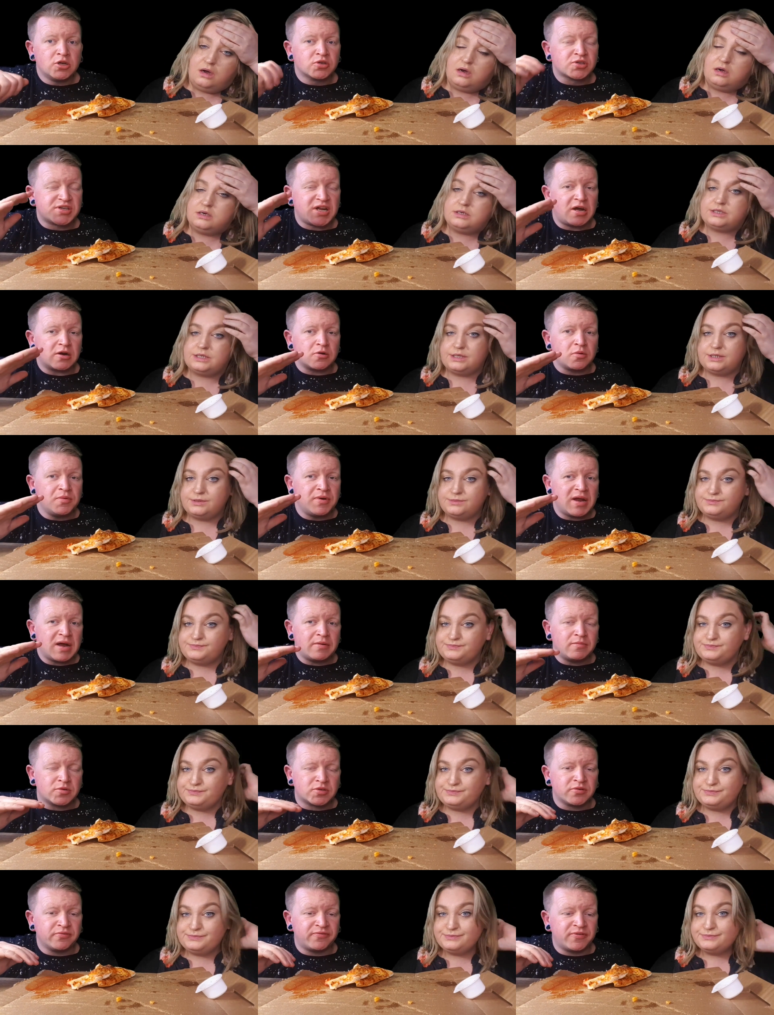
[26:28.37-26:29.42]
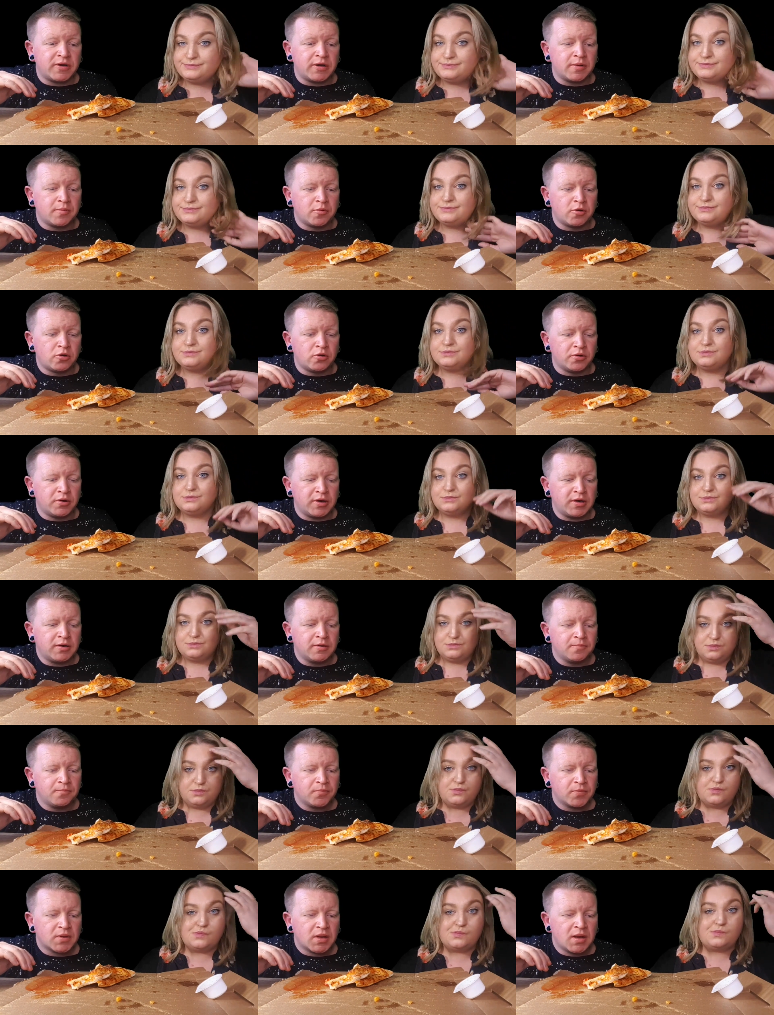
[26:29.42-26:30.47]
Speaker 1: Like, you'll start coming down with something in the morning,
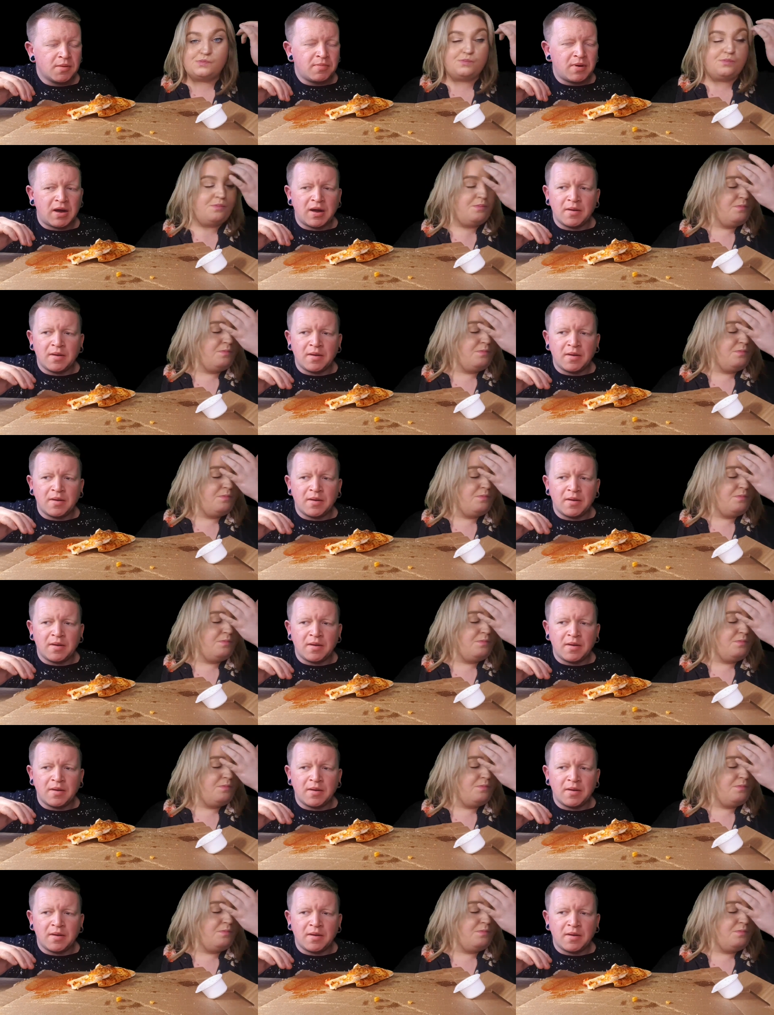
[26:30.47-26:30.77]
and